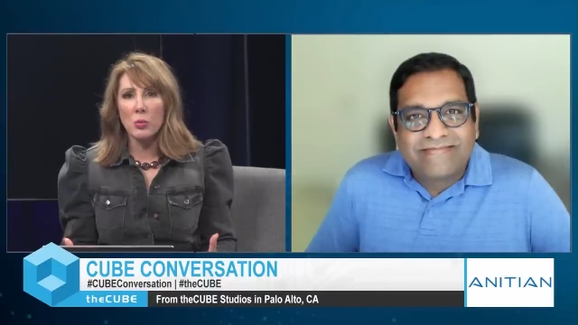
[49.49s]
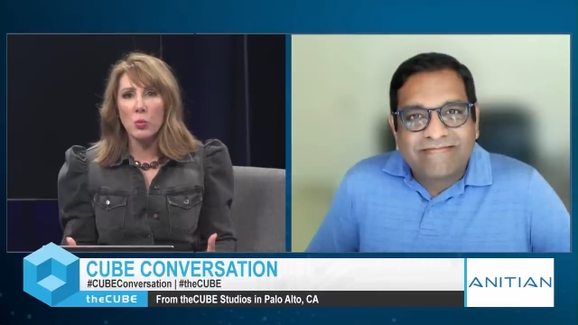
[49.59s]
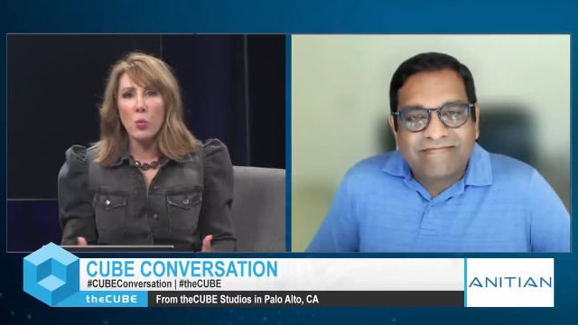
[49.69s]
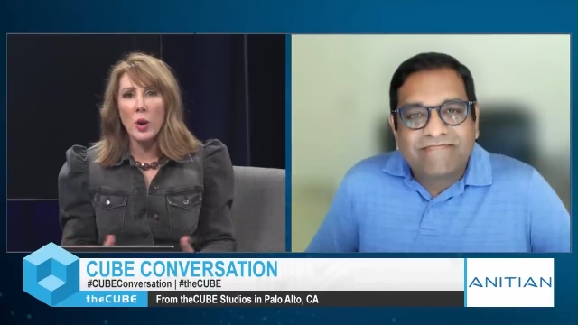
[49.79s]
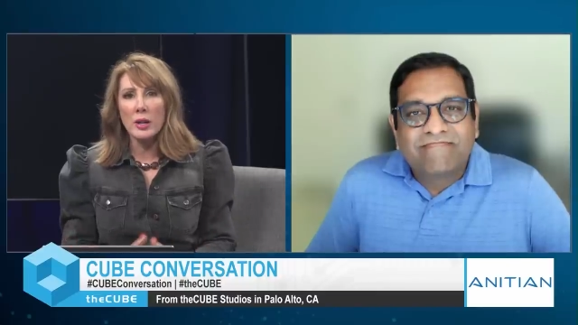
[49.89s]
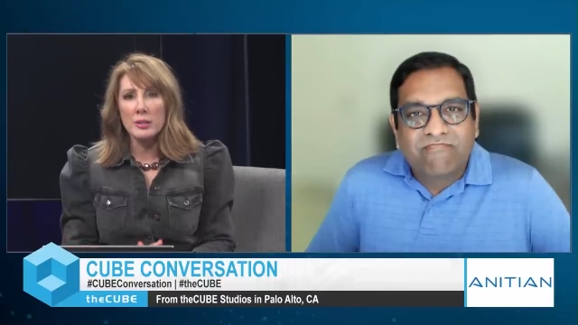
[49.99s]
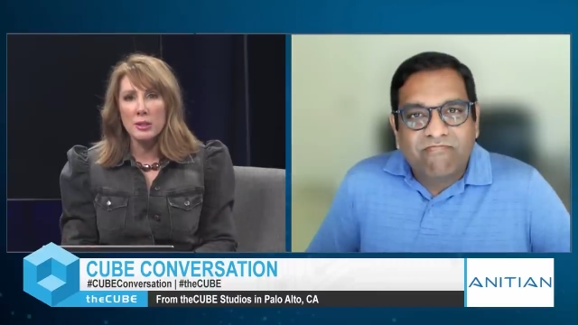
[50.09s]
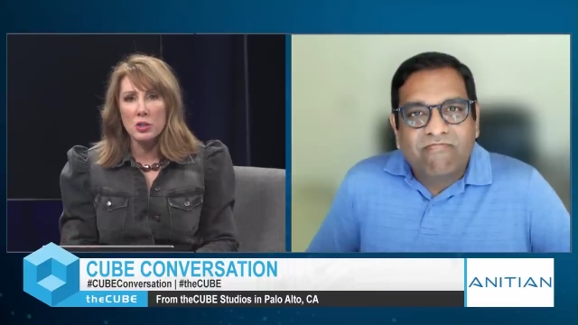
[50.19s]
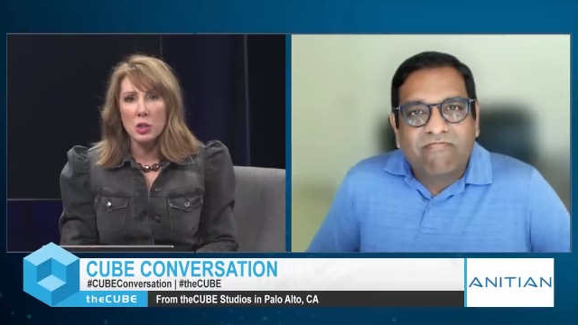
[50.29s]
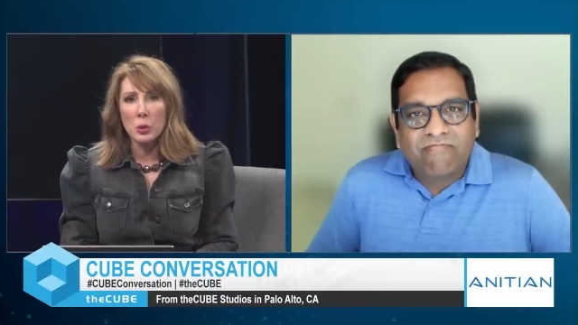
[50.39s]
Speaker 1: What is
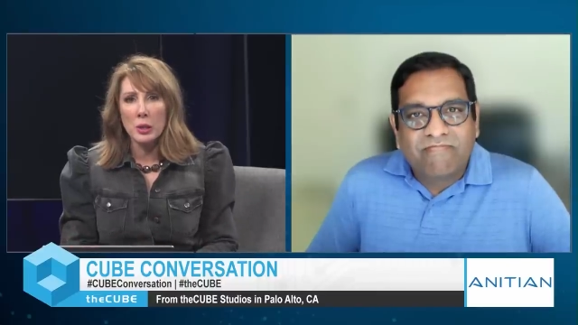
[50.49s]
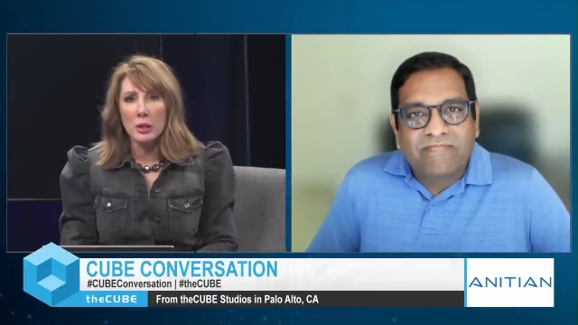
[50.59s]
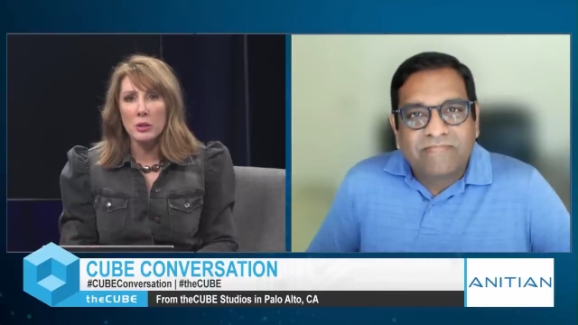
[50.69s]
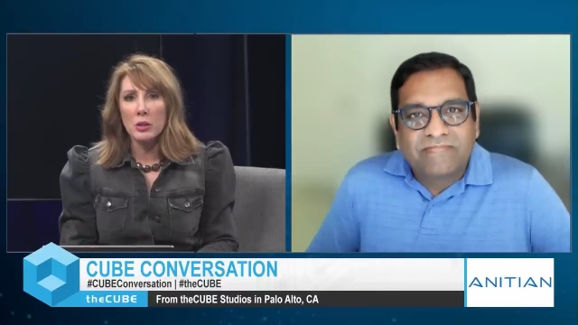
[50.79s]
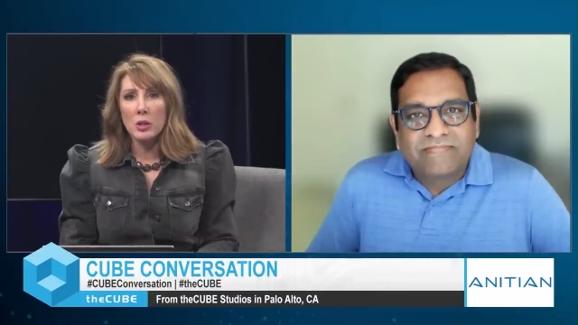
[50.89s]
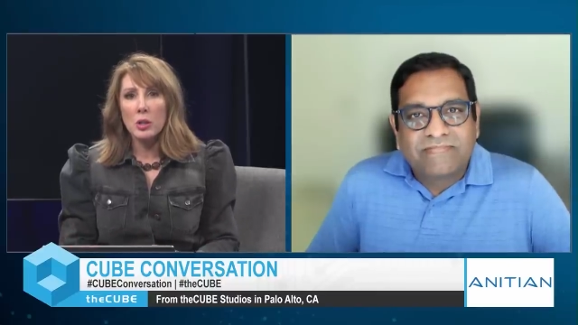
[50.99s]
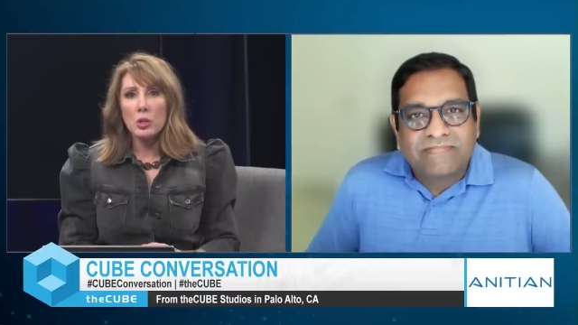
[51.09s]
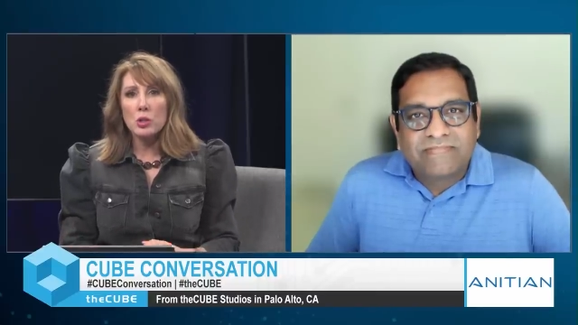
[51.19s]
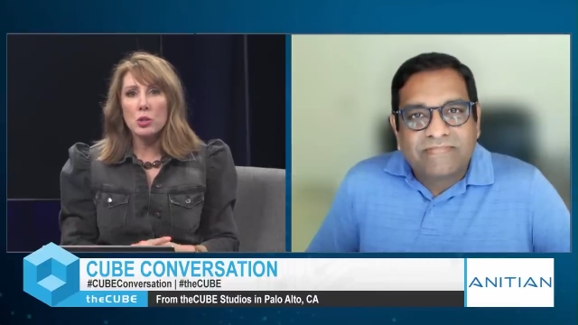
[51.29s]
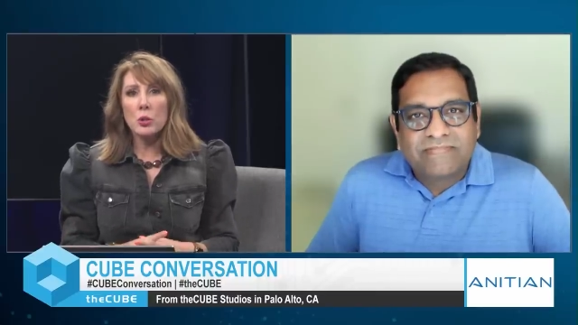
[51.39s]
it doing
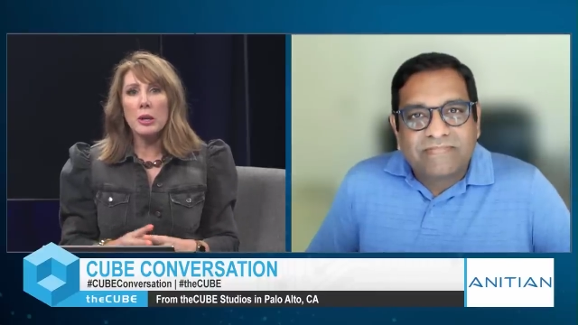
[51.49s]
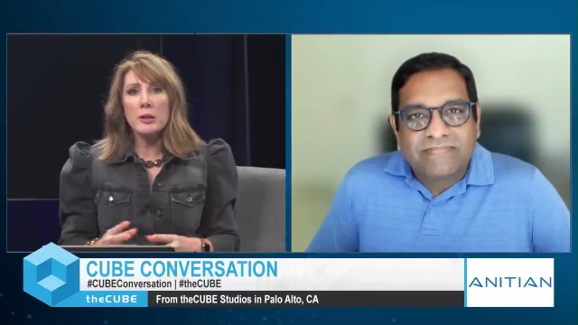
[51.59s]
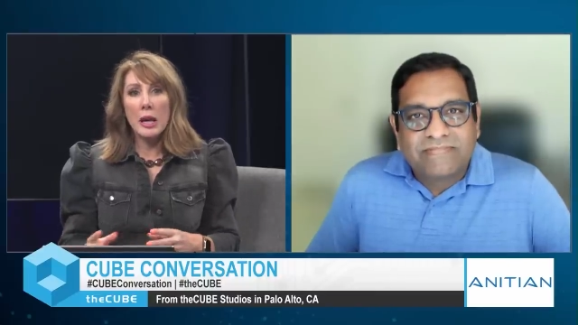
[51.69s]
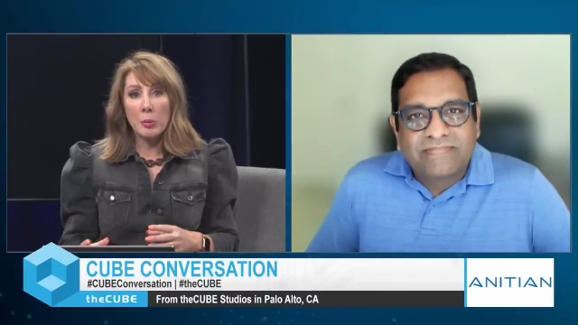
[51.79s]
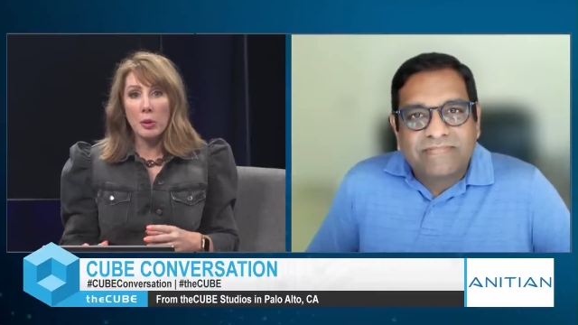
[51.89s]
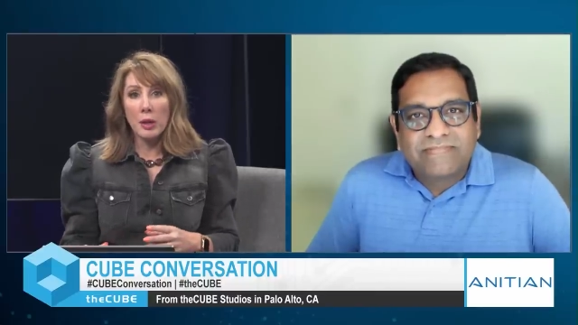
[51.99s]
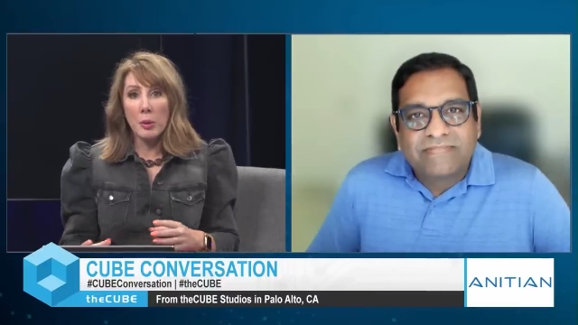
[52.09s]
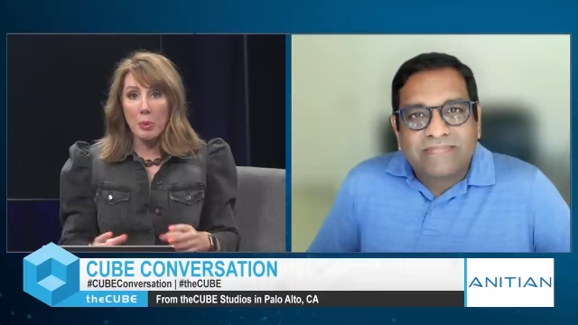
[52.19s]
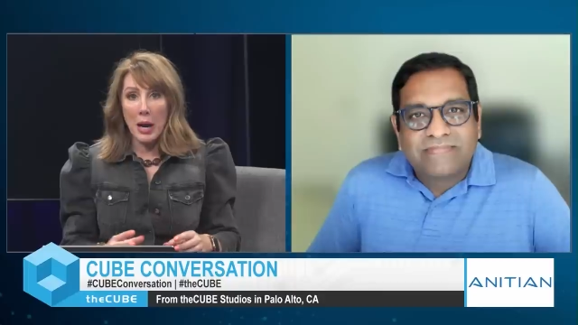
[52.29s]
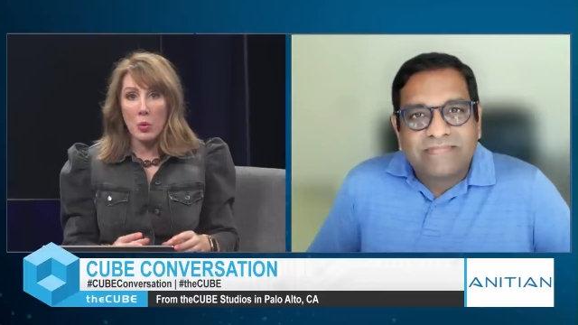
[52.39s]
to enable and
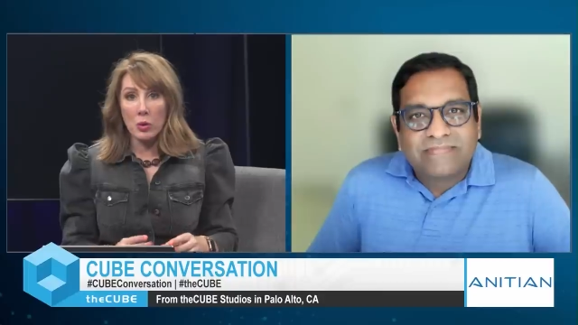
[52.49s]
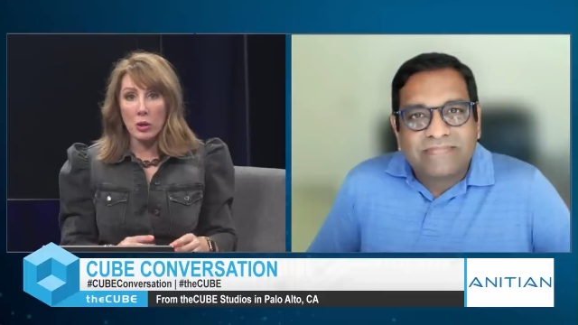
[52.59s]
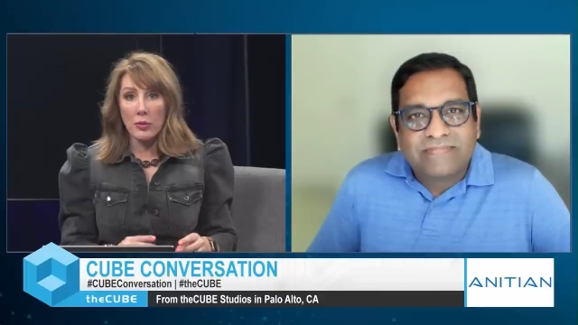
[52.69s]
empower